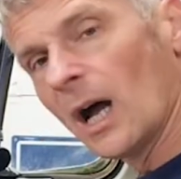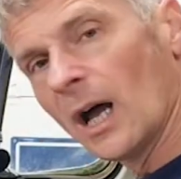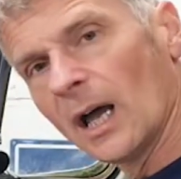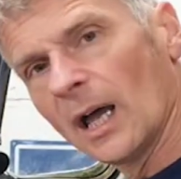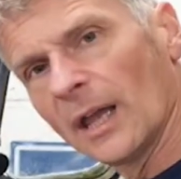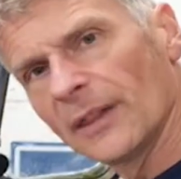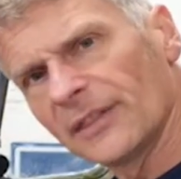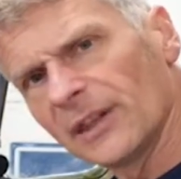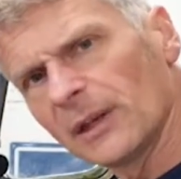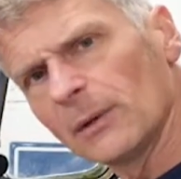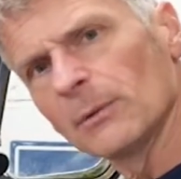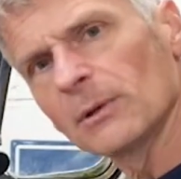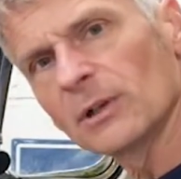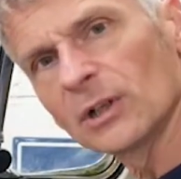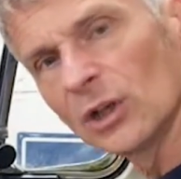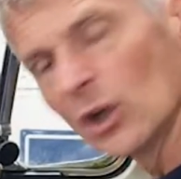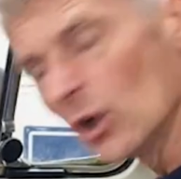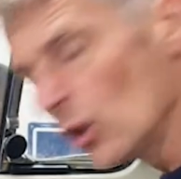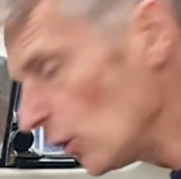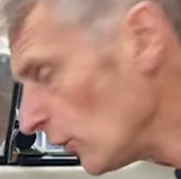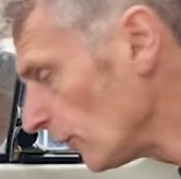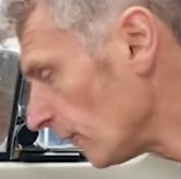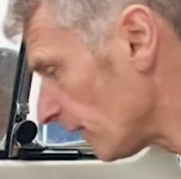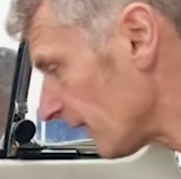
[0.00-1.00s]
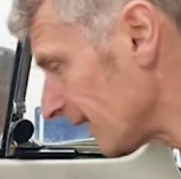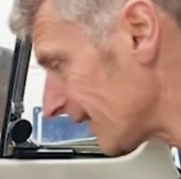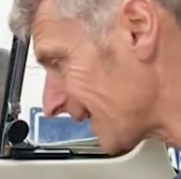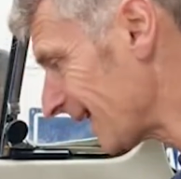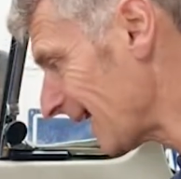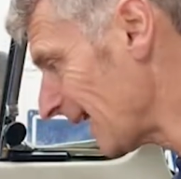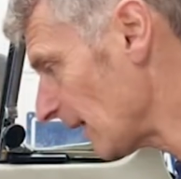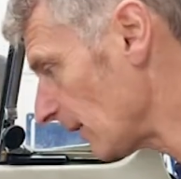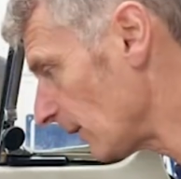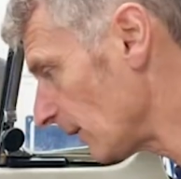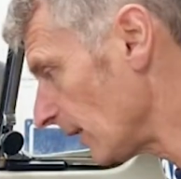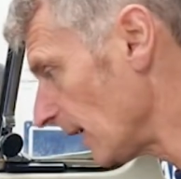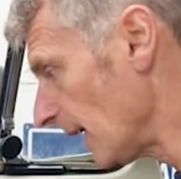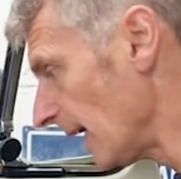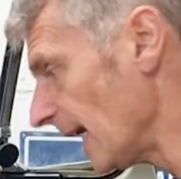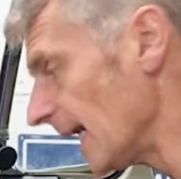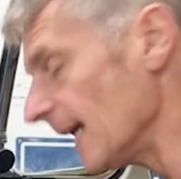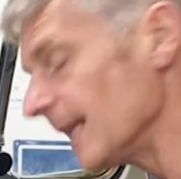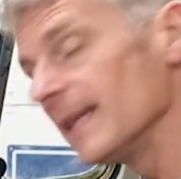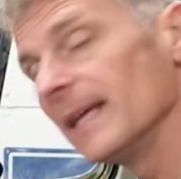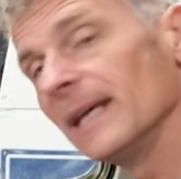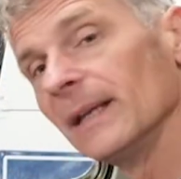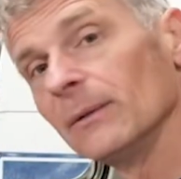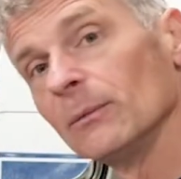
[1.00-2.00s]
I think we're going to hoover this out
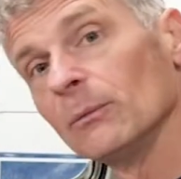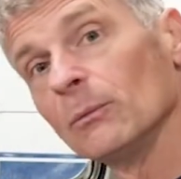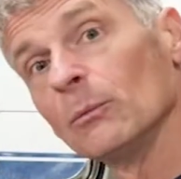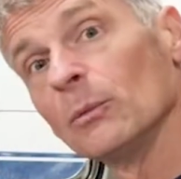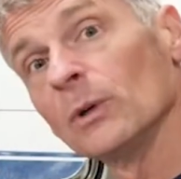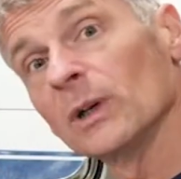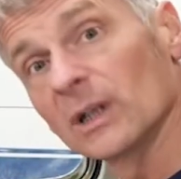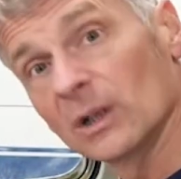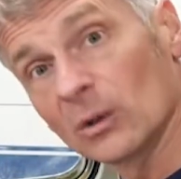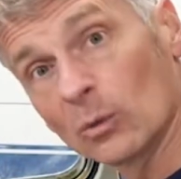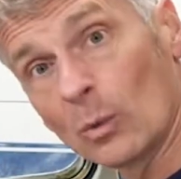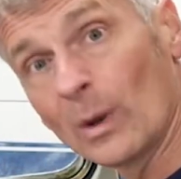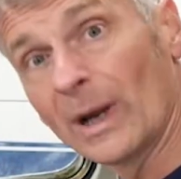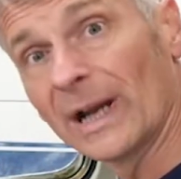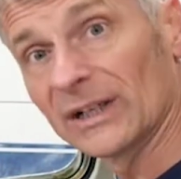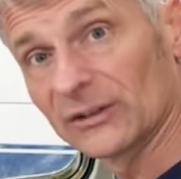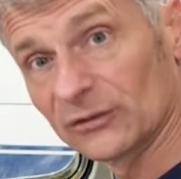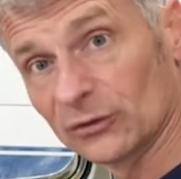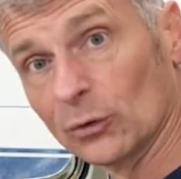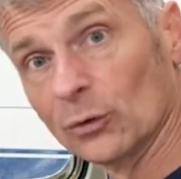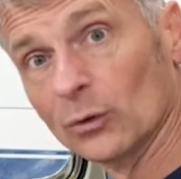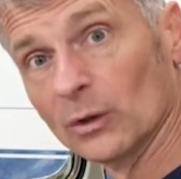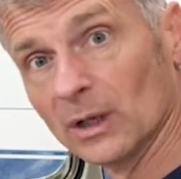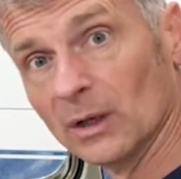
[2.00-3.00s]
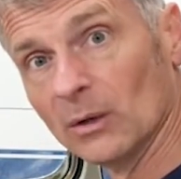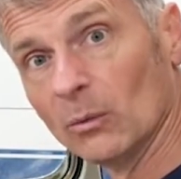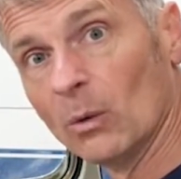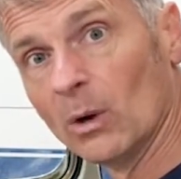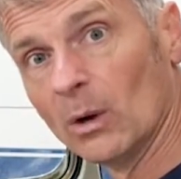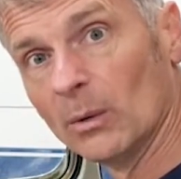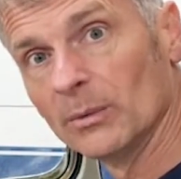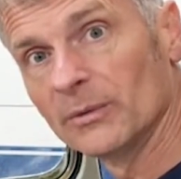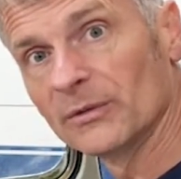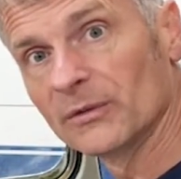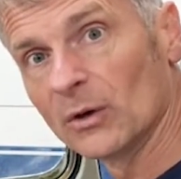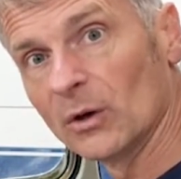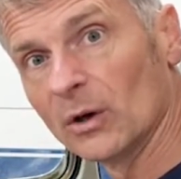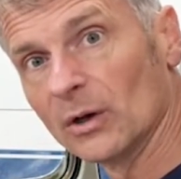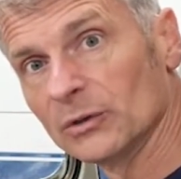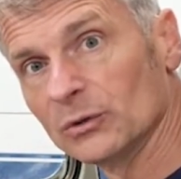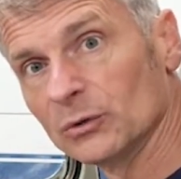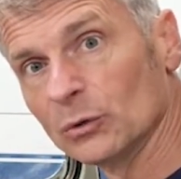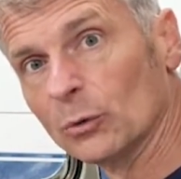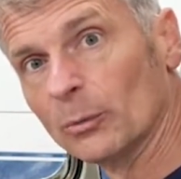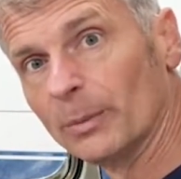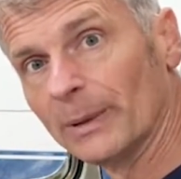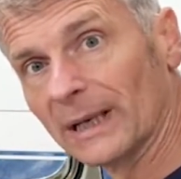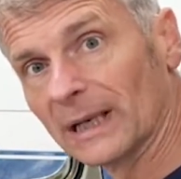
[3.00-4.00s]
and then we're going to wax oil it while we've got our
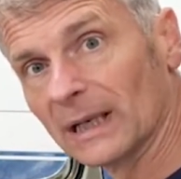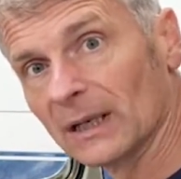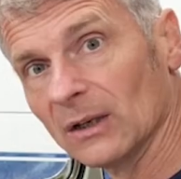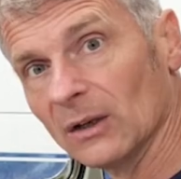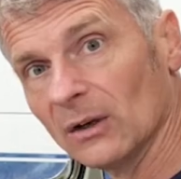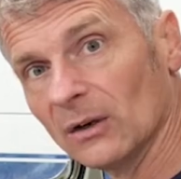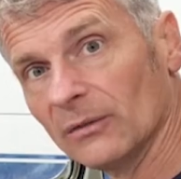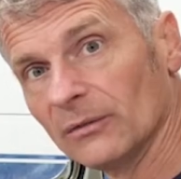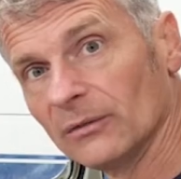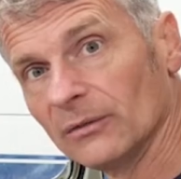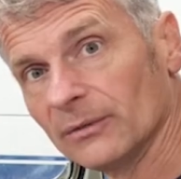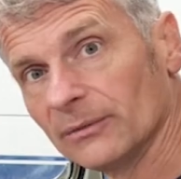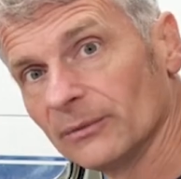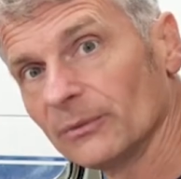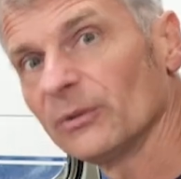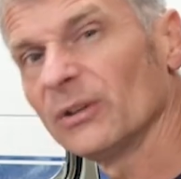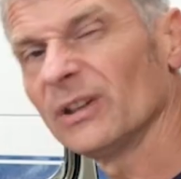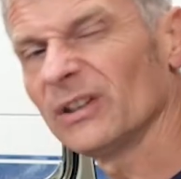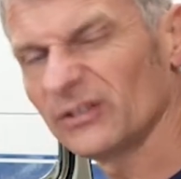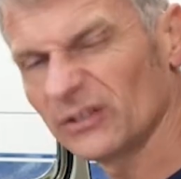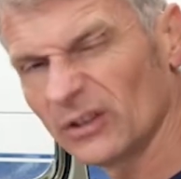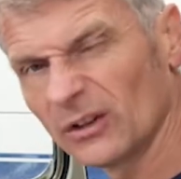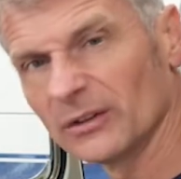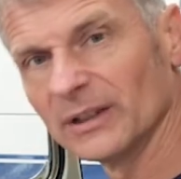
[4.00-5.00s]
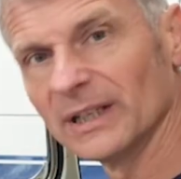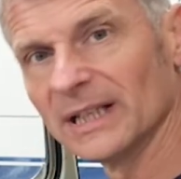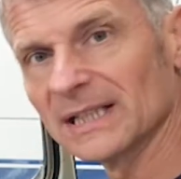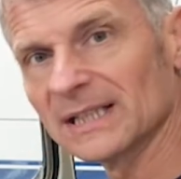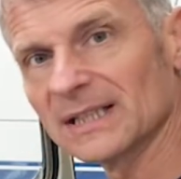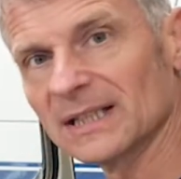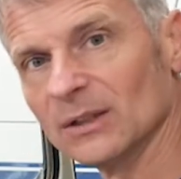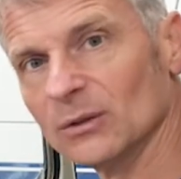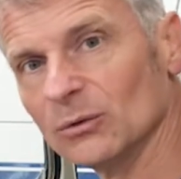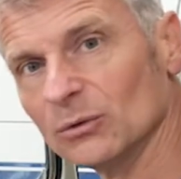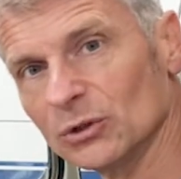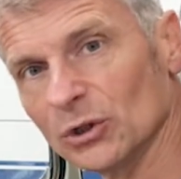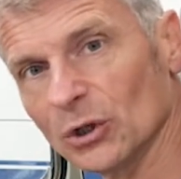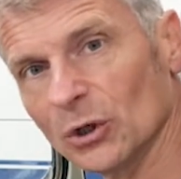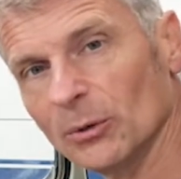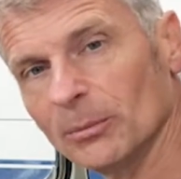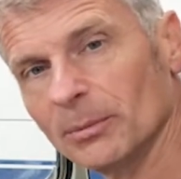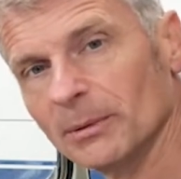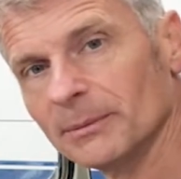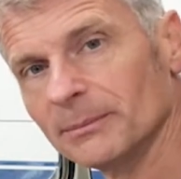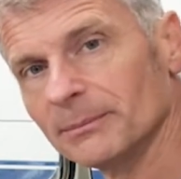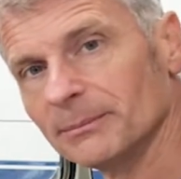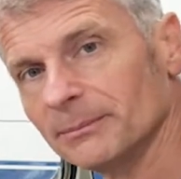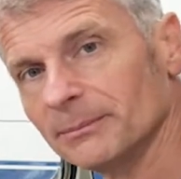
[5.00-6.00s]
door panel off. So that's our next little job.